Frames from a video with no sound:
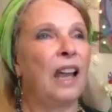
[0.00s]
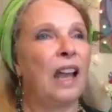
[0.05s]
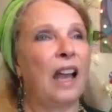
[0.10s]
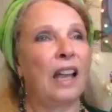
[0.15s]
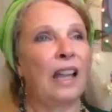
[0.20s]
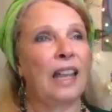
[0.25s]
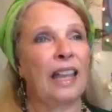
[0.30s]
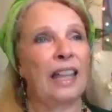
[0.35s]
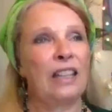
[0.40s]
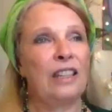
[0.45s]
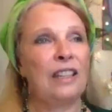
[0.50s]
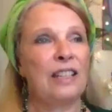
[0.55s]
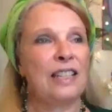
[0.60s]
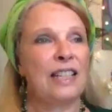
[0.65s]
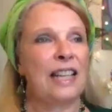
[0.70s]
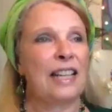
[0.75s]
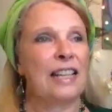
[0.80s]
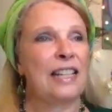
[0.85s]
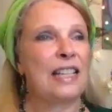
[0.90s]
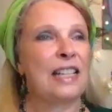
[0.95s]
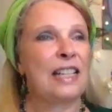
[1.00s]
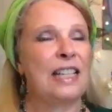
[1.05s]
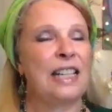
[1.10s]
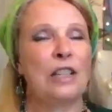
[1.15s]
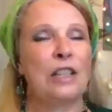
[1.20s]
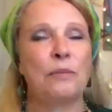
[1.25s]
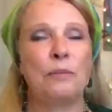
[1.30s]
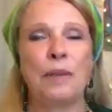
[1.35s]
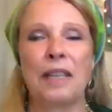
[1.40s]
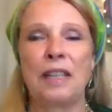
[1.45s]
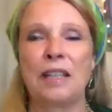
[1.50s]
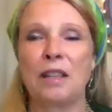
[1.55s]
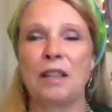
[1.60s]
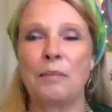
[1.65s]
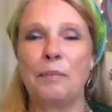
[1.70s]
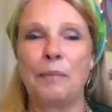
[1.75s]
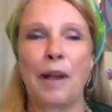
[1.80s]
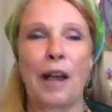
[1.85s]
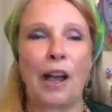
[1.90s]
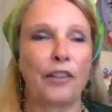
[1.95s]
Can you tell us a little bit
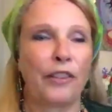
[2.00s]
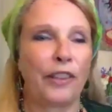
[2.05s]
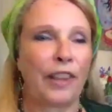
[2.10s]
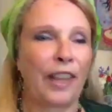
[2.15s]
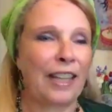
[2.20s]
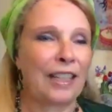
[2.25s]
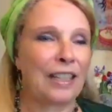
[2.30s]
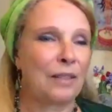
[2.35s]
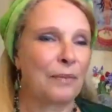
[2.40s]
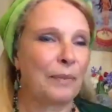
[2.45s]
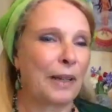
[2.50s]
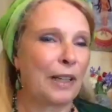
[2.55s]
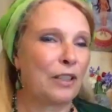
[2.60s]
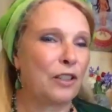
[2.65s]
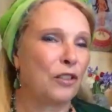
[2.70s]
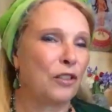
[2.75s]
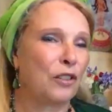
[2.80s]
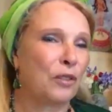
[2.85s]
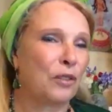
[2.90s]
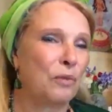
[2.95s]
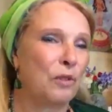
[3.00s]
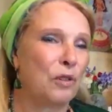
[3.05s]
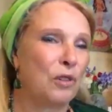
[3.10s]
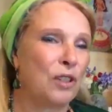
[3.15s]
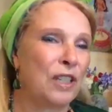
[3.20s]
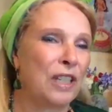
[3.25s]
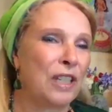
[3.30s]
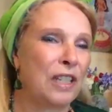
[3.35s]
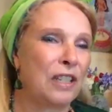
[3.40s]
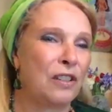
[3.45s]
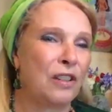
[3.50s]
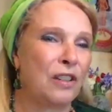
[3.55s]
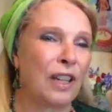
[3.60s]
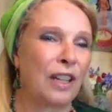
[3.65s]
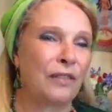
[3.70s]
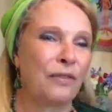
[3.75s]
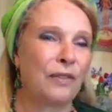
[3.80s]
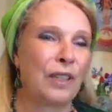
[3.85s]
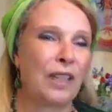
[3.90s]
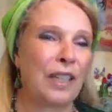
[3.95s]
about that, about your community, so
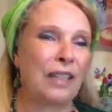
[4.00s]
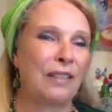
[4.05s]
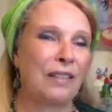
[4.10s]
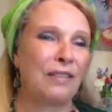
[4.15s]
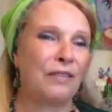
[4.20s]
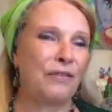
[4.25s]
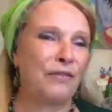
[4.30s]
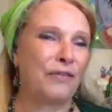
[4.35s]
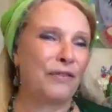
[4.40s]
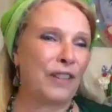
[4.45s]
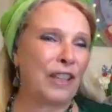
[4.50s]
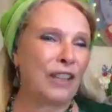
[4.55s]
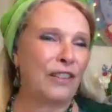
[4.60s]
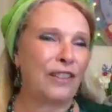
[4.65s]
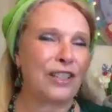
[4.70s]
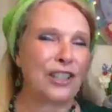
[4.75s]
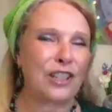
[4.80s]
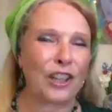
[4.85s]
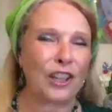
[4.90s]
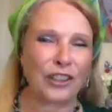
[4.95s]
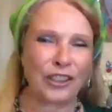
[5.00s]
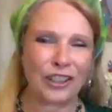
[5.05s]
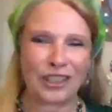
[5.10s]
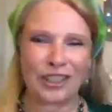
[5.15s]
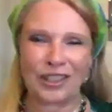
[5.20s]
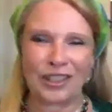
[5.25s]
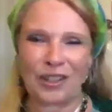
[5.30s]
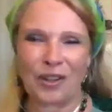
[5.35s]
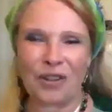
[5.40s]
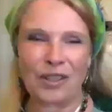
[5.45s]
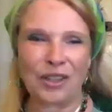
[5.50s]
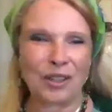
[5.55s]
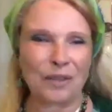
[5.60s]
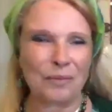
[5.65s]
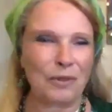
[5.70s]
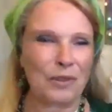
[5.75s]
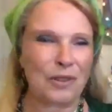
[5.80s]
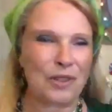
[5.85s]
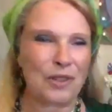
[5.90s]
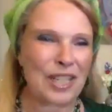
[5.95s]
that we can feel each other, you know, the
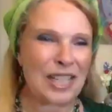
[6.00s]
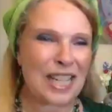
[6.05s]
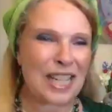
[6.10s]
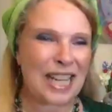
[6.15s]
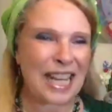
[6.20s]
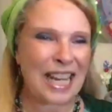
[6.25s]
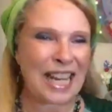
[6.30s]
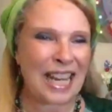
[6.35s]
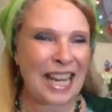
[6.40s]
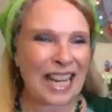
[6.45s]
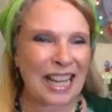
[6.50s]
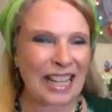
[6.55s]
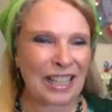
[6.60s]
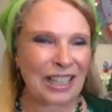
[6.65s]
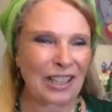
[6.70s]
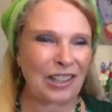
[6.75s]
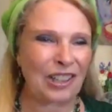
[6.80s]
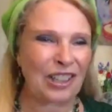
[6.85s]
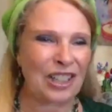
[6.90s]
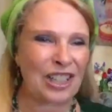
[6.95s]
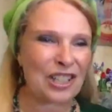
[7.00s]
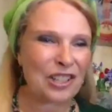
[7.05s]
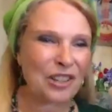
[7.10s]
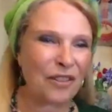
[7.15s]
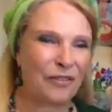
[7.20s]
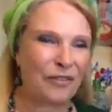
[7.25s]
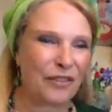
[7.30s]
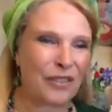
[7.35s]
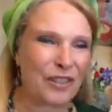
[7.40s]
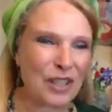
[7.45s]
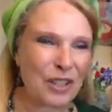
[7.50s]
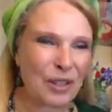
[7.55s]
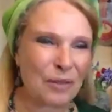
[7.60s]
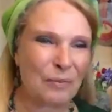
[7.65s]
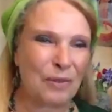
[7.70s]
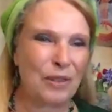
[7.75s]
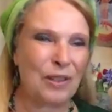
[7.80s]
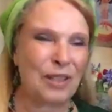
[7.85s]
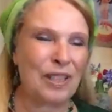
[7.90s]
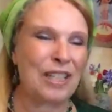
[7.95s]
community here, the Goddess Conference
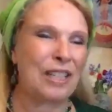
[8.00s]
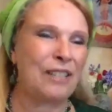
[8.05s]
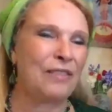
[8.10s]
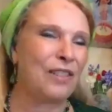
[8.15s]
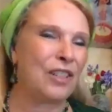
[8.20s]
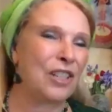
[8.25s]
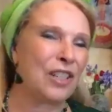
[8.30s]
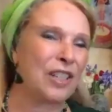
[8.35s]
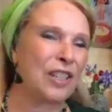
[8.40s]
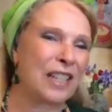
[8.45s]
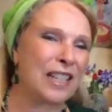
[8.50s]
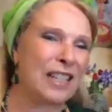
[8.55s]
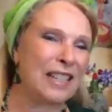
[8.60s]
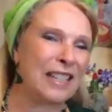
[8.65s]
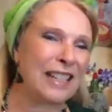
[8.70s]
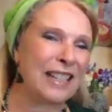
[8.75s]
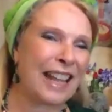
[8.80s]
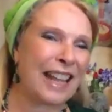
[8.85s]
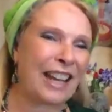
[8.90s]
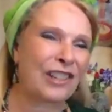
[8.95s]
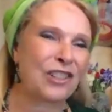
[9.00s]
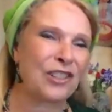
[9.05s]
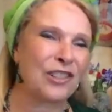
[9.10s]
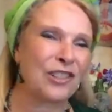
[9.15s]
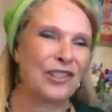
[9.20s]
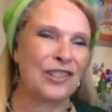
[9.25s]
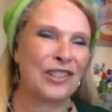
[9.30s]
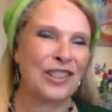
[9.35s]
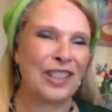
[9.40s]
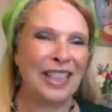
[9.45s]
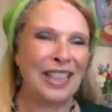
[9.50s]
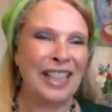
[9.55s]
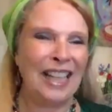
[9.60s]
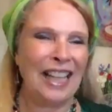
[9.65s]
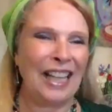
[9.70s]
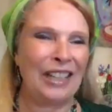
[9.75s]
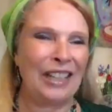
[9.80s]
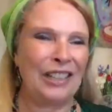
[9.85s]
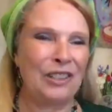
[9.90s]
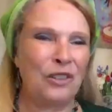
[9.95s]
community, which is international,
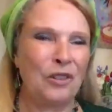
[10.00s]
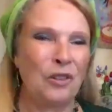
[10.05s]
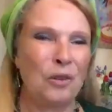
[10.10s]
and your